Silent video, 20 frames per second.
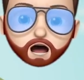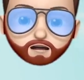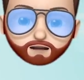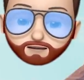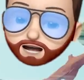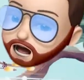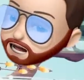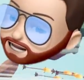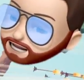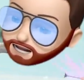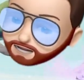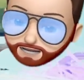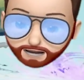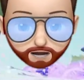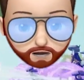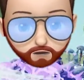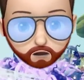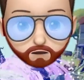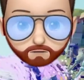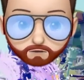That's a
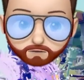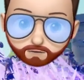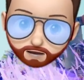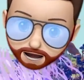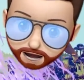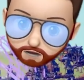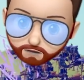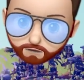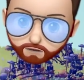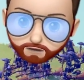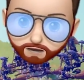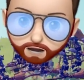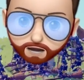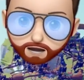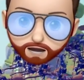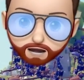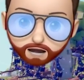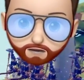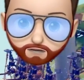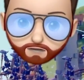little overpowered,
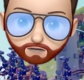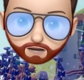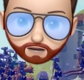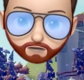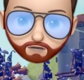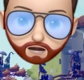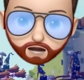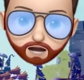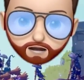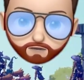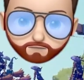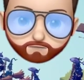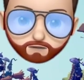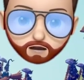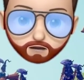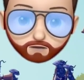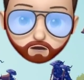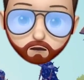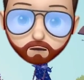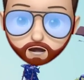a little
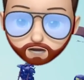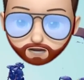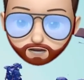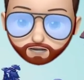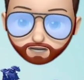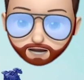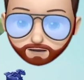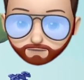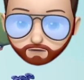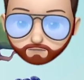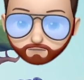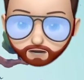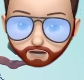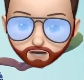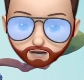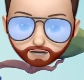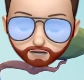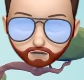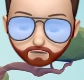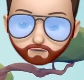unfair. The witches summon
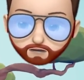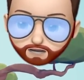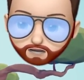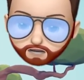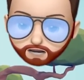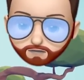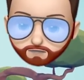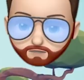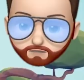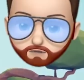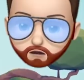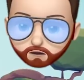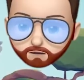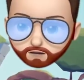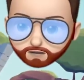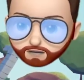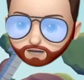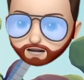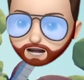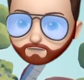witches, and the witches summon more
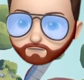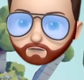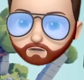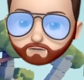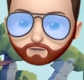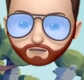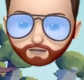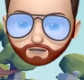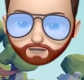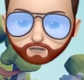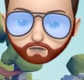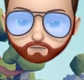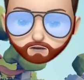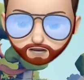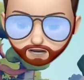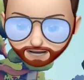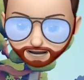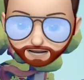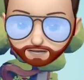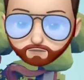witches after the witches do
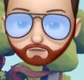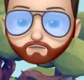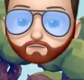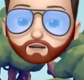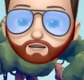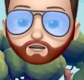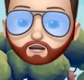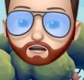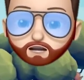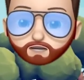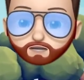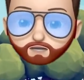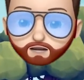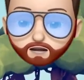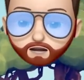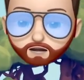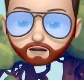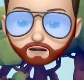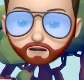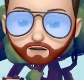witch things with witches.
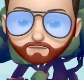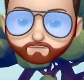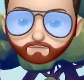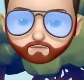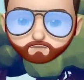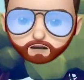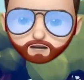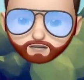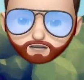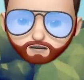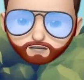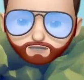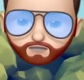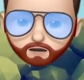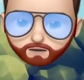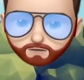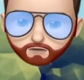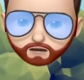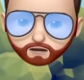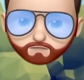Witches
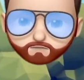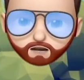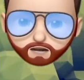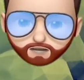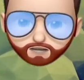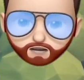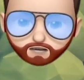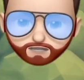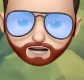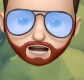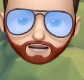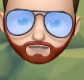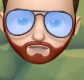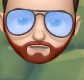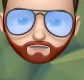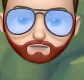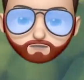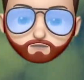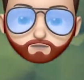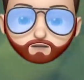summoning witches as our
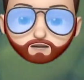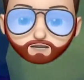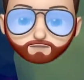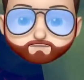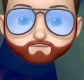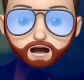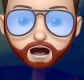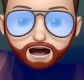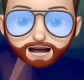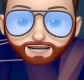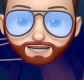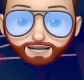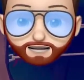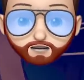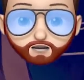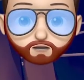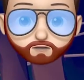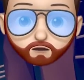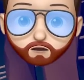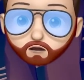dude is backed into a